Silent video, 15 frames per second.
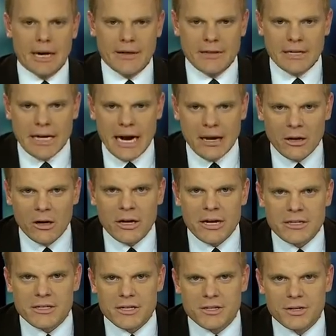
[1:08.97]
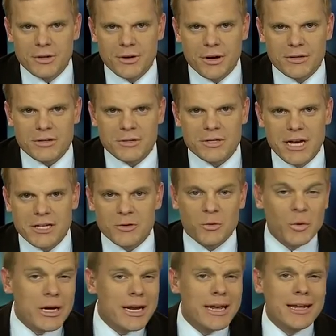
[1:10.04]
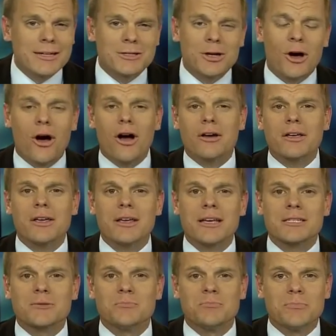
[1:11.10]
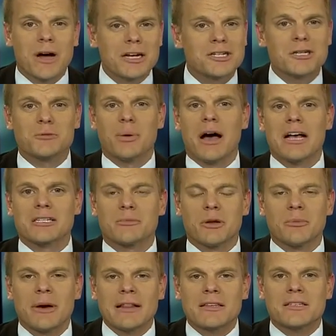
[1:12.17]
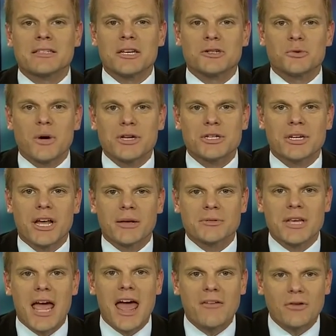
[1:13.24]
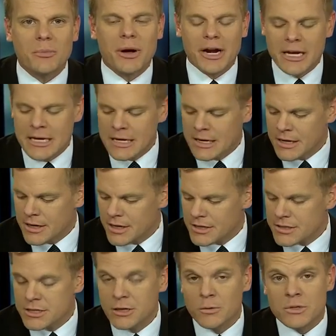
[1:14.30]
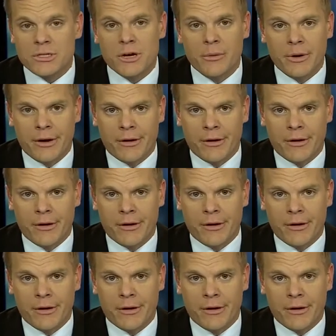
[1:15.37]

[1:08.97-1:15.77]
And the Dialogue Institute also says reading and talking as much as possible about the situation helps everybody to know what's